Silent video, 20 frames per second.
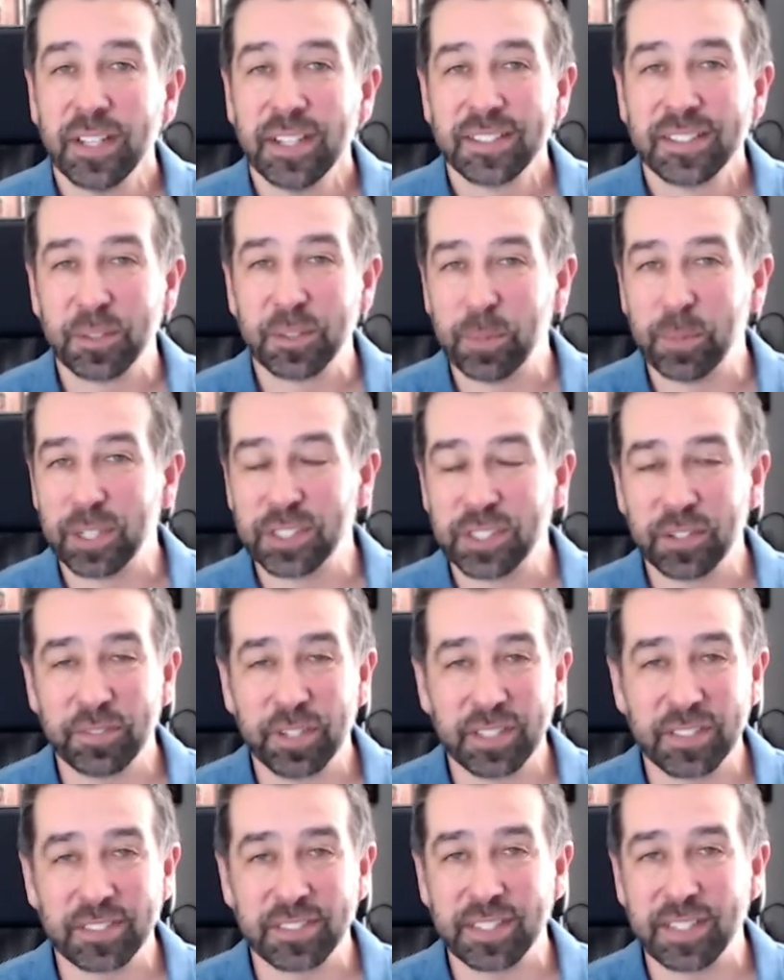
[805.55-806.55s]
So much of
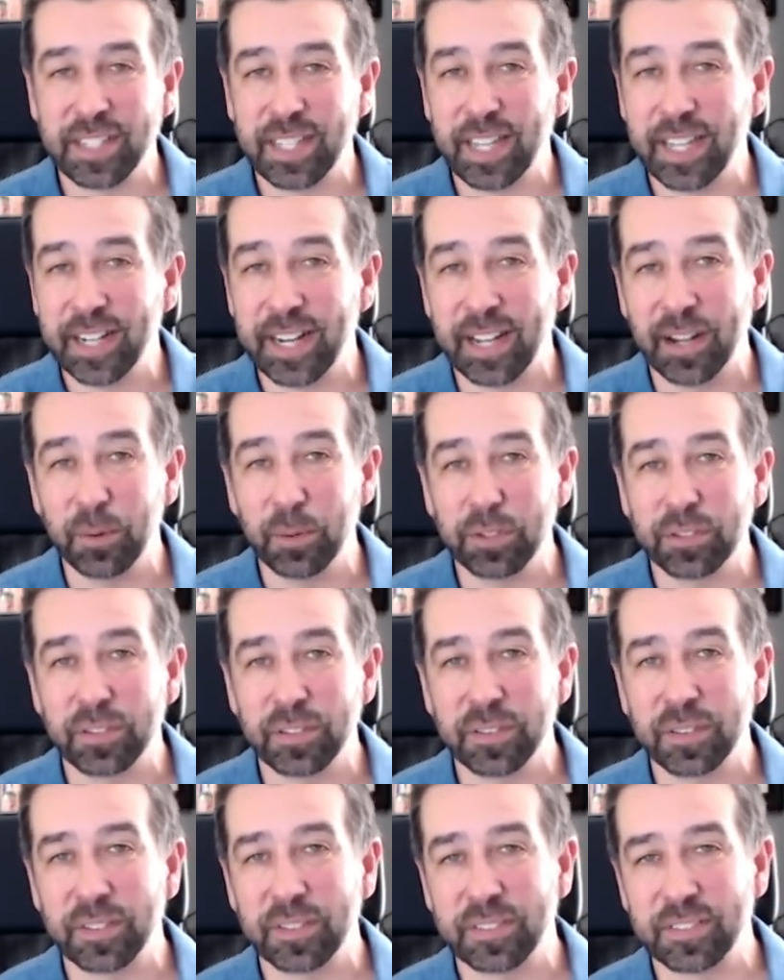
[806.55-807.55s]
us, and again, I always
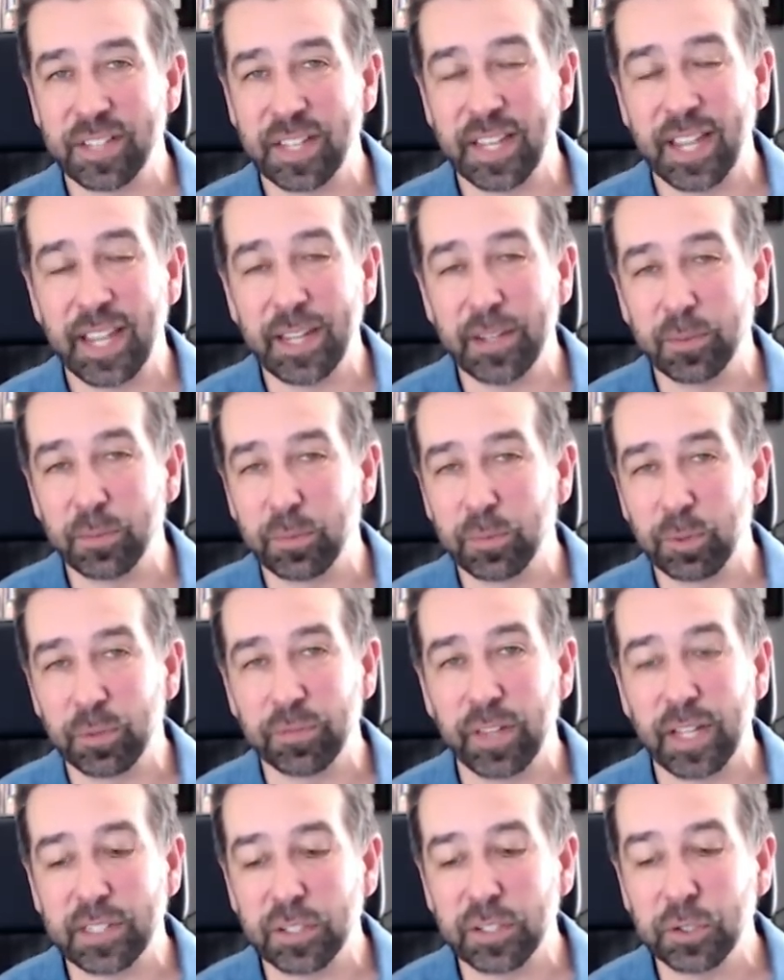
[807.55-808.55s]
say, hey,
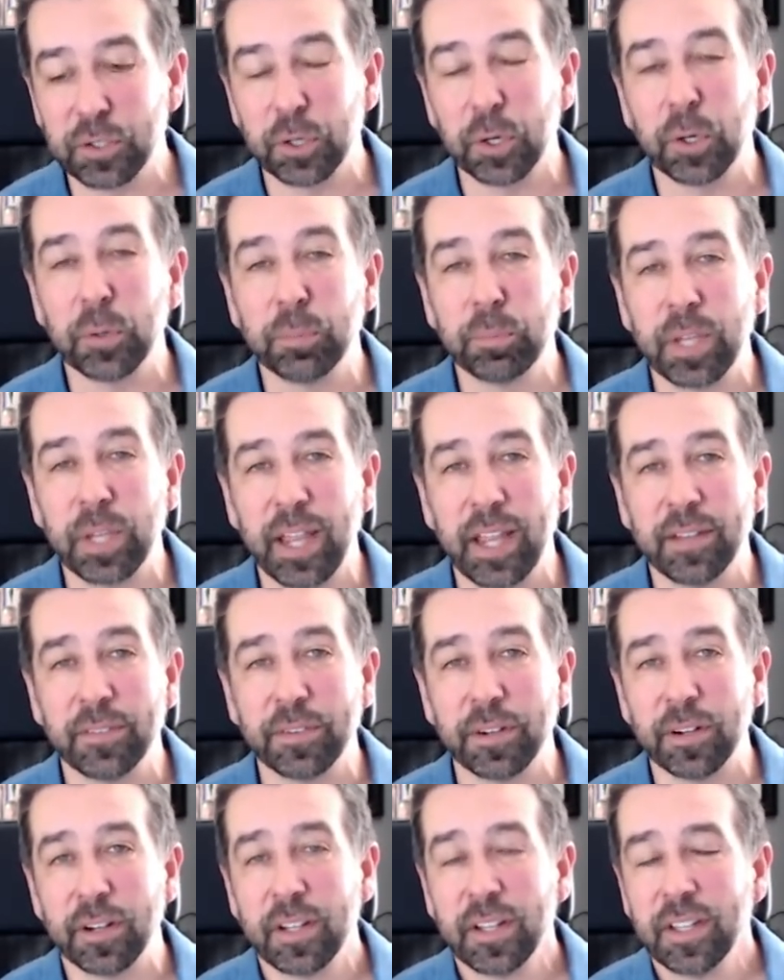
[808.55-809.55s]
reflect on your own
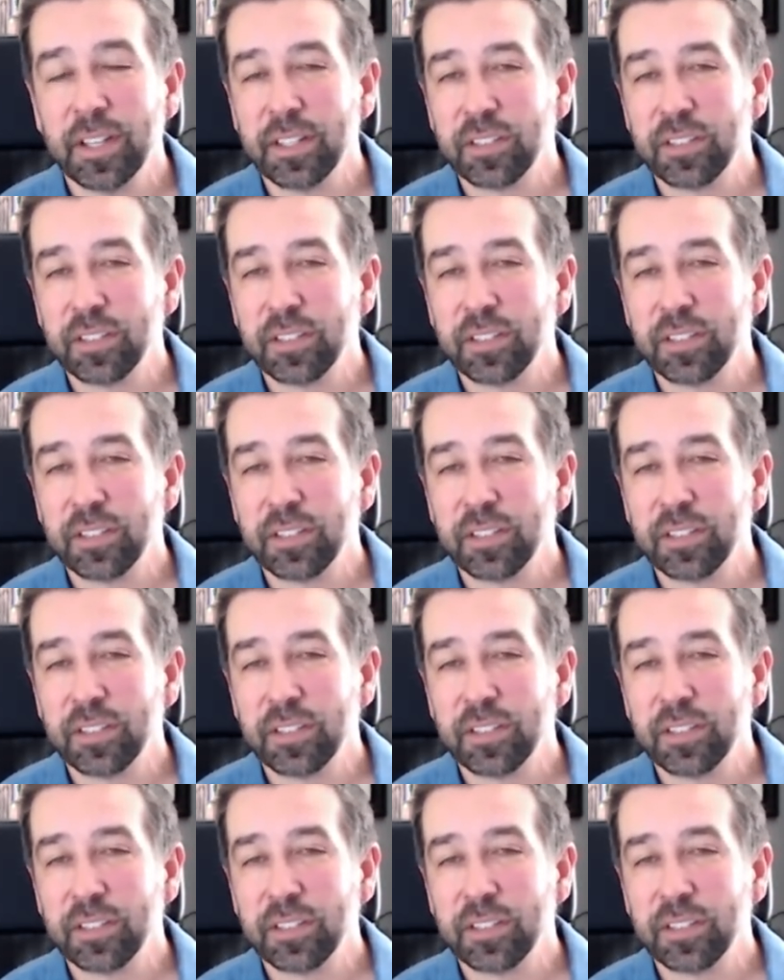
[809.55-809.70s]
behavior.